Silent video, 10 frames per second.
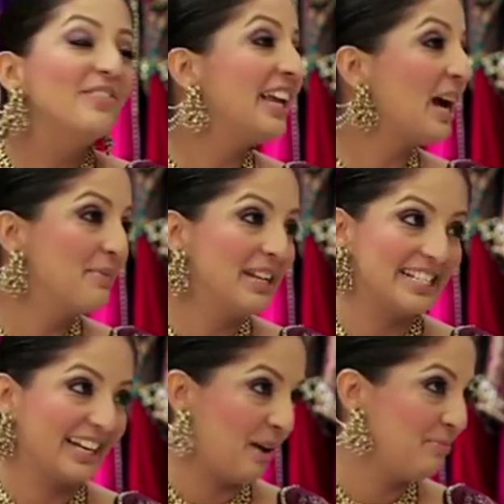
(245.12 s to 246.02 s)
if they come in
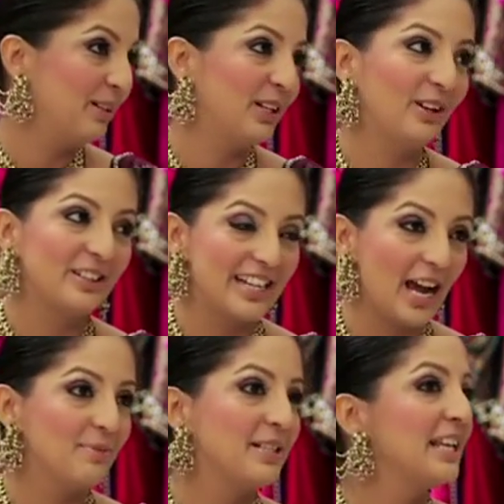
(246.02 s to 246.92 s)
as a couple a lot of
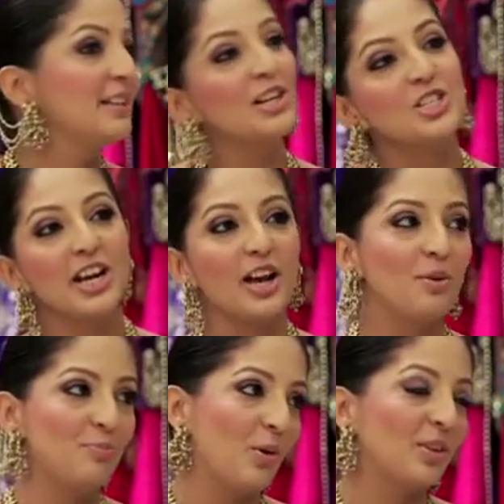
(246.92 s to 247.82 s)
times and they check
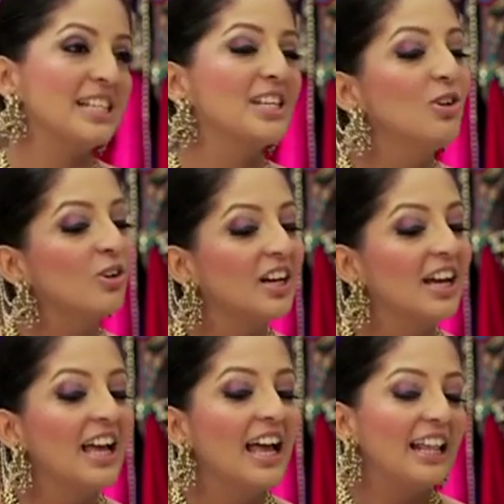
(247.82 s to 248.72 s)
out both. I said, look,
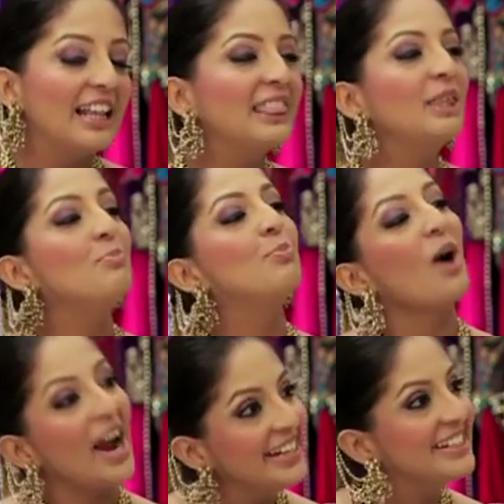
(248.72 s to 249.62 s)
let the
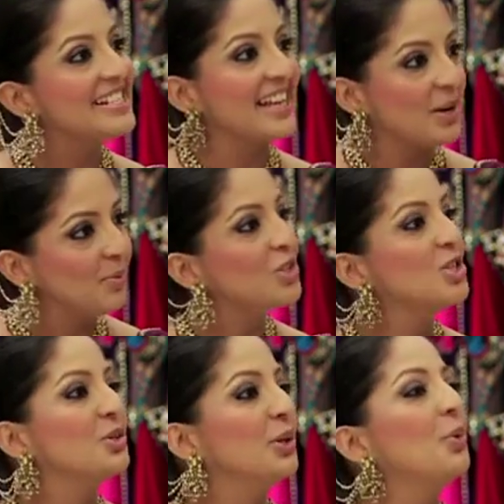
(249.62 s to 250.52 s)
bride decide what
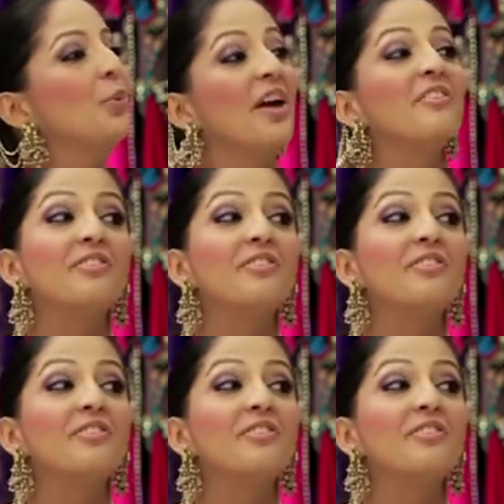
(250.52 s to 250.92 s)
she's going to wear